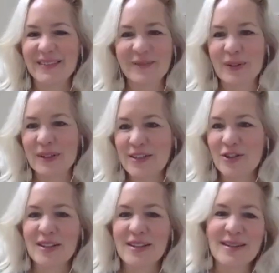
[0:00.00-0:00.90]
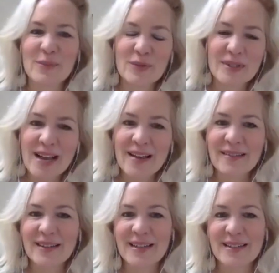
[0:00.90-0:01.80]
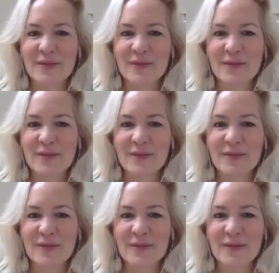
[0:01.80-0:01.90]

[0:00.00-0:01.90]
religions and modalities,